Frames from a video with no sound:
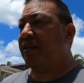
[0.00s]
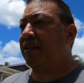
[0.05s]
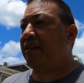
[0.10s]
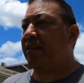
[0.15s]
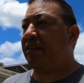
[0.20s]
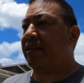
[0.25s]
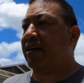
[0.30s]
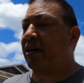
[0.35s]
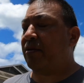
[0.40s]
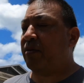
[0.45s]

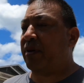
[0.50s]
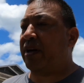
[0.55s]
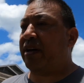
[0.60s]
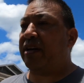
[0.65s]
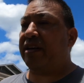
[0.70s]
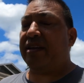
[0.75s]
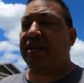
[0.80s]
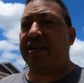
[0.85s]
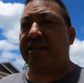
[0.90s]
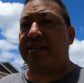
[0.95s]
That
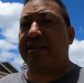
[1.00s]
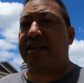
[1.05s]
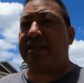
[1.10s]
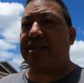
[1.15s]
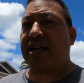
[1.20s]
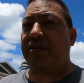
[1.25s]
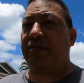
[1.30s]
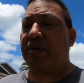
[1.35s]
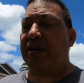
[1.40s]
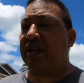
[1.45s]
way the
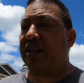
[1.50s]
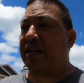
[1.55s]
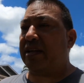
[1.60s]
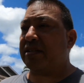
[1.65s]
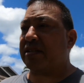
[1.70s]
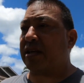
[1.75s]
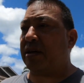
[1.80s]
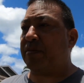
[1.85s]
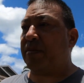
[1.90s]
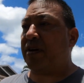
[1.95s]
daytime running lights
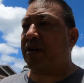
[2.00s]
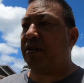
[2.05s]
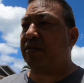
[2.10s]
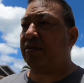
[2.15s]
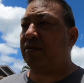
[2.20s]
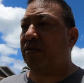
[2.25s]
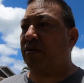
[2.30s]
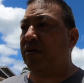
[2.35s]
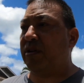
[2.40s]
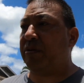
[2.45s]
come on
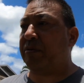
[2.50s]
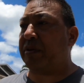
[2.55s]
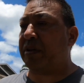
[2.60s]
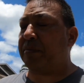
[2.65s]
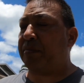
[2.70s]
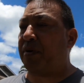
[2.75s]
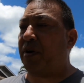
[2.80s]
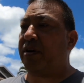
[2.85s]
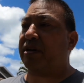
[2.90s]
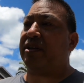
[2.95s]
only when the
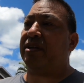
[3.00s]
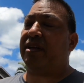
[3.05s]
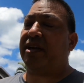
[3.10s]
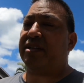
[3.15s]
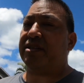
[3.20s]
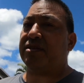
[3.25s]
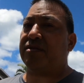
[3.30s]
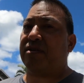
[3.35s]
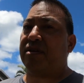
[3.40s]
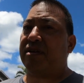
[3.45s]
parking
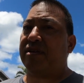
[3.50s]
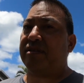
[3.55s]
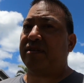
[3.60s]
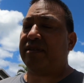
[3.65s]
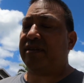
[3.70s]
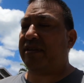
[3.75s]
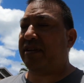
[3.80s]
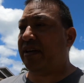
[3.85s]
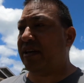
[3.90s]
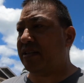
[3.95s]
lights are on.
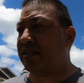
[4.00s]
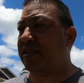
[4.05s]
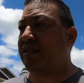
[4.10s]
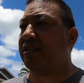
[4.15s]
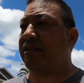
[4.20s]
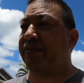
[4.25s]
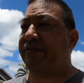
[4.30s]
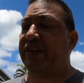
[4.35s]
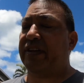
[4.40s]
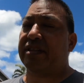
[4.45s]
Yes, it
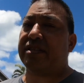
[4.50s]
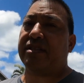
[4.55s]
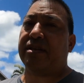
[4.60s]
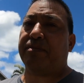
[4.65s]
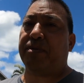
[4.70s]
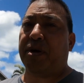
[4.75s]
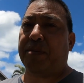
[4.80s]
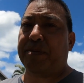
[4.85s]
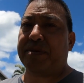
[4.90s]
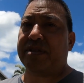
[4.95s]
defeats the
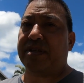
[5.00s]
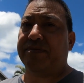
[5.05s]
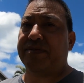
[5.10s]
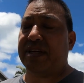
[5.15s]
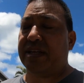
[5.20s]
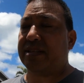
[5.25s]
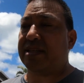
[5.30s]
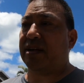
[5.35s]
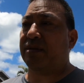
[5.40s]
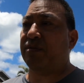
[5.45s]
purpose of
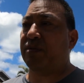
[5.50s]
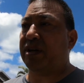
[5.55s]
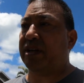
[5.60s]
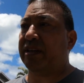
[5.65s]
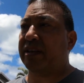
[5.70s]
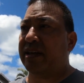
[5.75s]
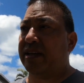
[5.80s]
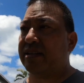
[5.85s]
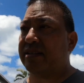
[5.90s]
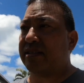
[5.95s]
daytime running
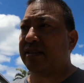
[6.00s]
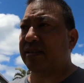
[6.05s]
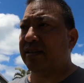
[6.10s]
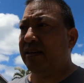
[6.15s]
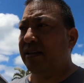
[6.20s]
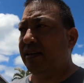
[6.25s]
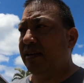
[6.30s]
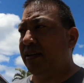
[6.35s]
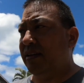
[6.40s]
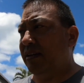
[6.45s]
lights,
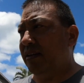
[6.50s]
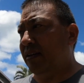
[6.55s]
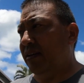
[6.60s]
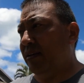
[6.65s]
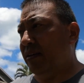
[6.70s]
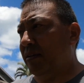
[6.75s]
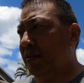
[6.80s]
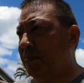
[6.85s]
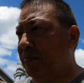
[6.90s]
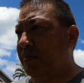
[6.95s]

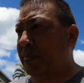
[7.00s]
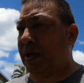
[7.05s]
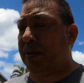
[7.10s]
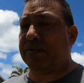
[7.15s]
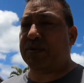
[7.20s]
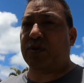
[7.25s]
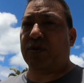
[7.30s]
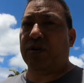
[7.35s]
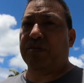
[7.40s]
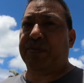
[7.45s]
but I'm
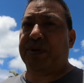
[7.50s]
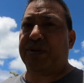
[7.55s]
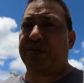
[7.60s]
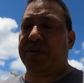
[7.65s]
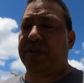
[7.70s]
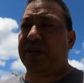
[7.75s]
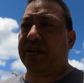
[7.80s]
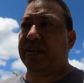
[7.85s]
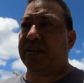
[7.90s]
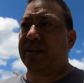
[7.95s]
torn
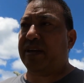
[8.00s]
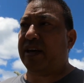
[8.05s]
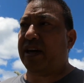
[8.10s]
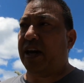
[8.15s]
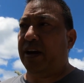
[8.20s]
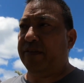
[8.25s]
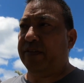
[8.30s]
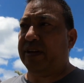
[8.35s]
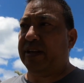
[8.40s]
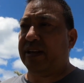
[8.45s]
between
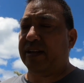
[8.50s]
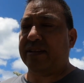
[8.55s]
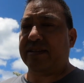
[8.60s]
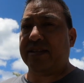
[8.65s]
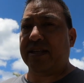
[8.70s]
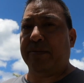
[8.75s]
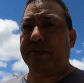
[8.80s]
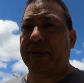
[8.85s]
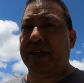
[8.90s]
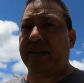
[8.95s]
having that
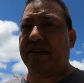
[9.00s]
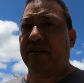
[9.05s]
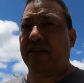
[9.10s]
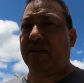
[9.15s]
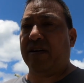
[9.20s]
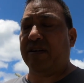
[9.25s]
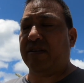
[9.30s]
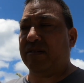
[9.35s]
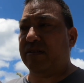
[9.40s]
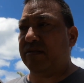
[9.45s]
dumb light
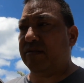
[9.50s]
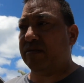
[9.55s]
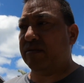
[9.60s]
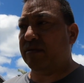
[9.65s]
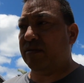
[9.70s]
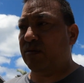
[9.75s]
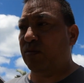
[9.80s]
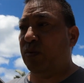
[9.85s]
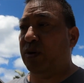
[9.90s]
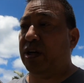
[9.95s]
on
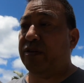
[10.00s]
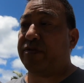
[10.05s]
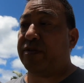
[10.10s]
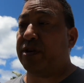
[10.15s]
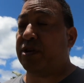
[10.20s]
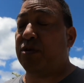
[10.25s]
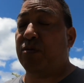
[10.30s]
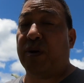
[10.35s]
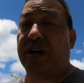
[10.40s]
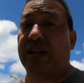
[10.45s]
whenever
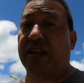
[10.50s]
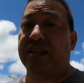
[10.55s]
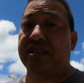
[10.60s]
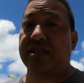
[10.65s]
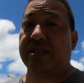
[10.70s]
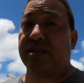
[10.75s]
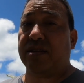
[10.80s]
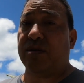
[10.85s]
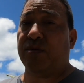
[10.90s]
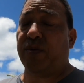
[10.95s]
you want to listen
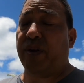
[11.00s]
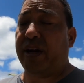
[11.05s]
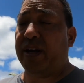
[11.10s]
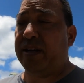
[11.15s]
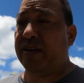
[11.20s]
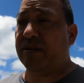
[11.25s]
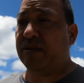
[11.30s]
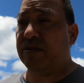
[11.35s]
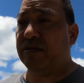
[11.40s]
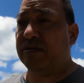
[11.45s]
to the
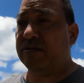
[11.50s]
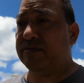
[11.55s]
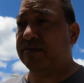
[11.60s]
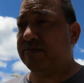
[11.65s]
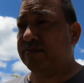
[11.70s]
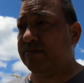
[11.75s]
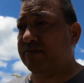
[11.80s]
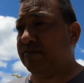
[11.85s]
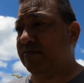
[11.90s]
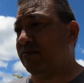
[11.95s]
radio
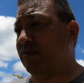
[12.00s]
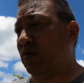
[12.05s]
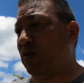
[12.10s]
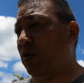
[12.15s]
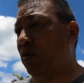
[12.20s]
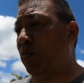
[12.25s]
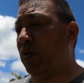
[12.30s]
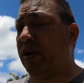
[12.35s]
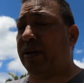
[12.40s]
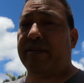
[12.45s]
or
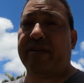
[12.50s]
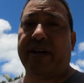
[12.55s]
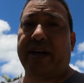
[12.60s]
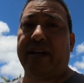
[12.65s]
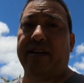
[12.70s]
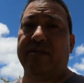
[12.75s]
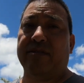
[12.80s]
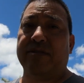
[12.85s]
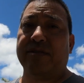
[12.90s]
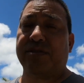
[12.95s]
what, I
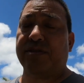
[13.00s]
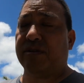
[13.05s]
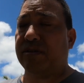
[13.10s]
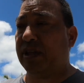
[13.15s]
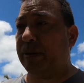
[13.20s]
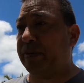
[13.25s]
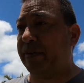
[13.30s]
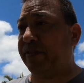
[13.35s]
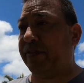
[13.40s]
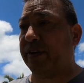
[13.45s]
don't know. So let
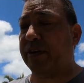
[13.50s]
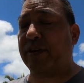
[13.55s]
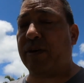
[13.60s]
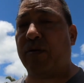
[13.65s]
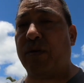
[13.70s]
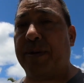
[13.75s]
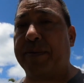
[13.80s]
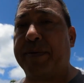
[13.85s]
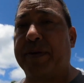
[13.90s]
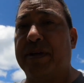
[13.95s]
me figure out
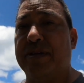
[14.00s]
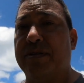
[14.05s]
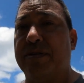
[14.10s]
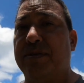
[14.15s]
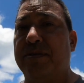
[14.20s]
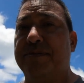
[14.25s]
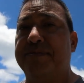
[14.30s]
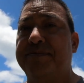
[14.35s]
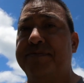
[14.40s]
what I'm gonna do.